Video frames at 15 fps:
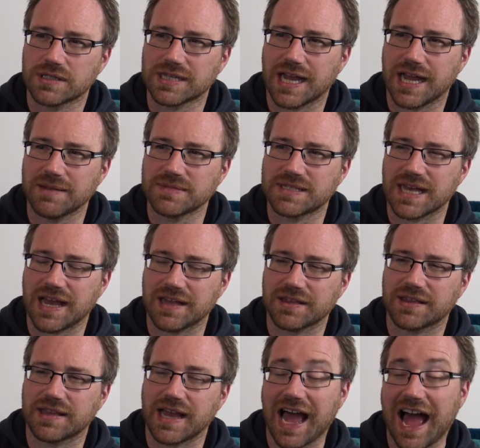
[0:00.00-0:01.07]
times that
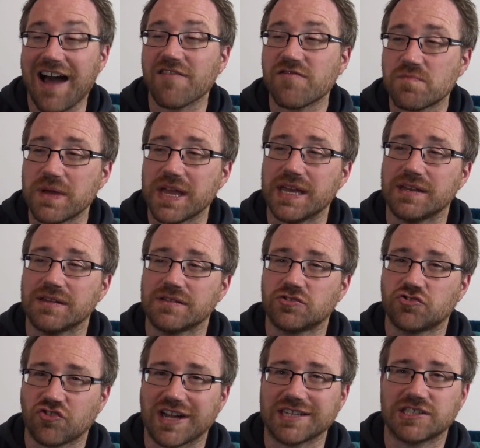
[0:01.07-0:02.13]
there have been
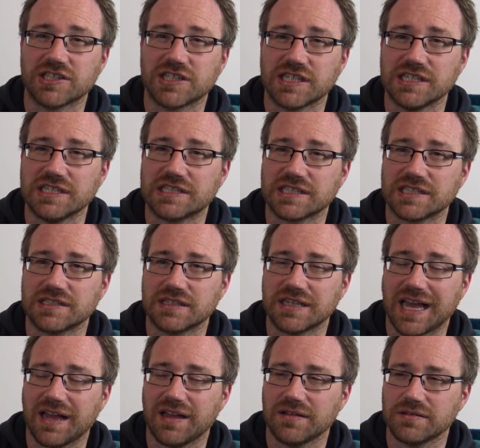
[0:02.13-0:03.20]
tragedies and
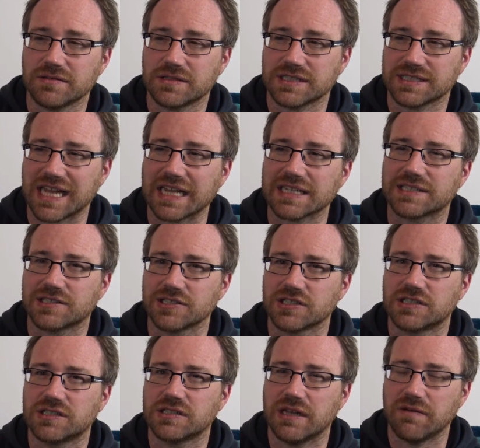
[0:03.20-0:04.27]

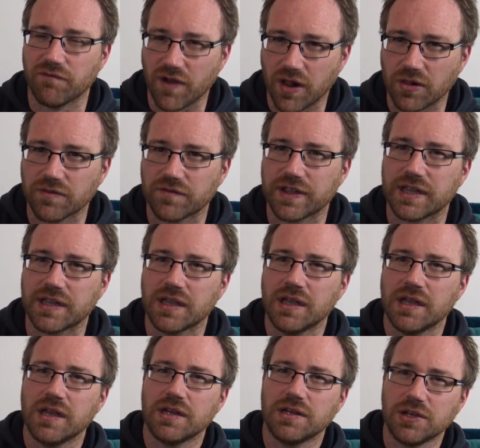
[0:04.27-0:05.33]
disasters involving
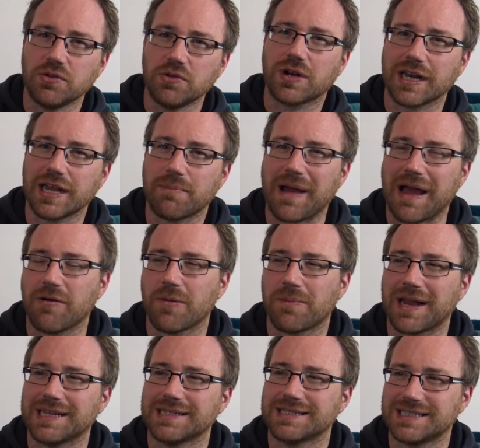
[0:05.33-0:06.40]
nuclear power
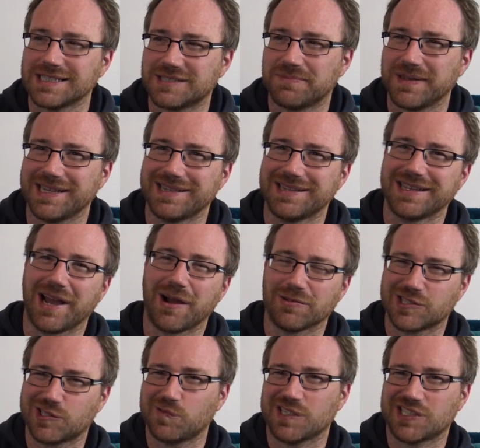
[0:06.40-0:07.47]
plants, it's been the
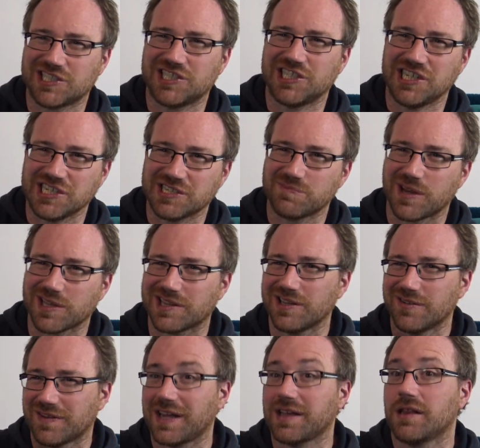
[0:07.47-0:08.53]
old Swiss cheese
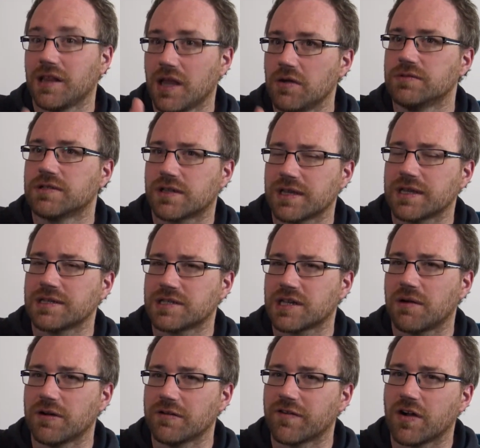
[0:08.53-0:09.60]
model of like loads of things
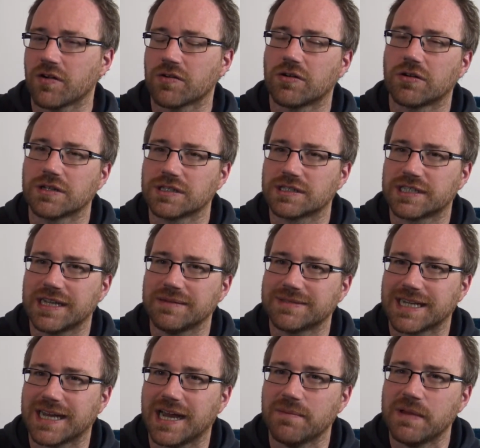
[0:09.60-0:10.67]
going wrong all at the same
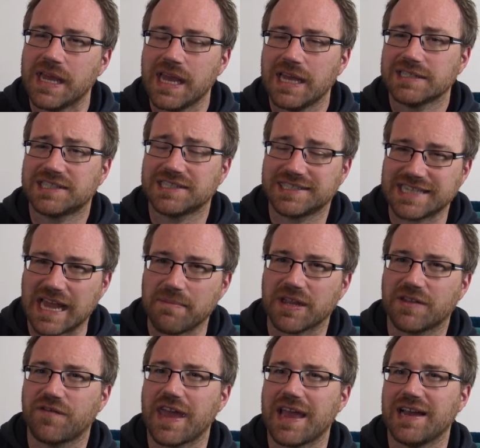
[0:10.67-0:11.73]
time.
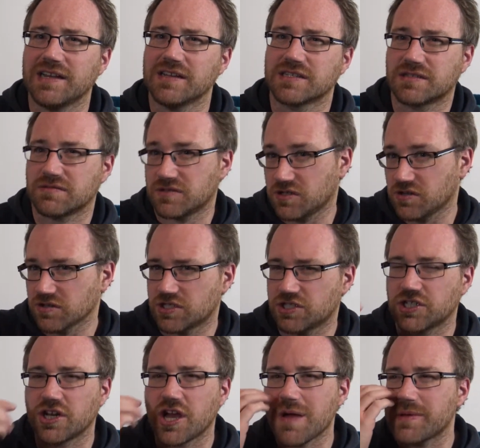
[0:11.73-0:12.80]
Systemic failures, which caused
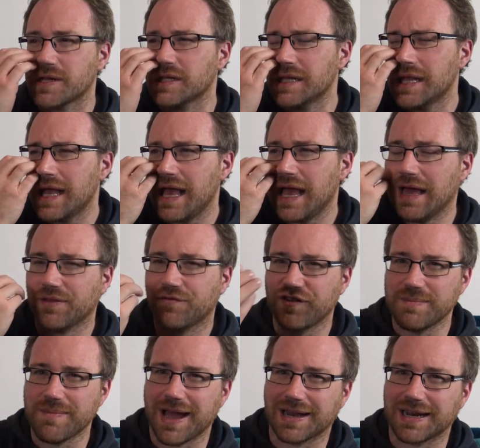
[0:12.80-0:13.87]
Chernobyl, the
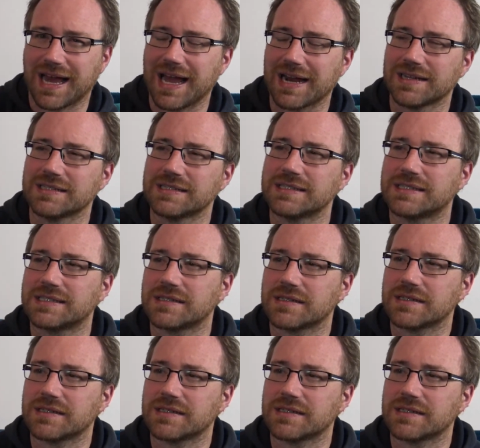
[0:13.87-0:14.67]
3 Mile Island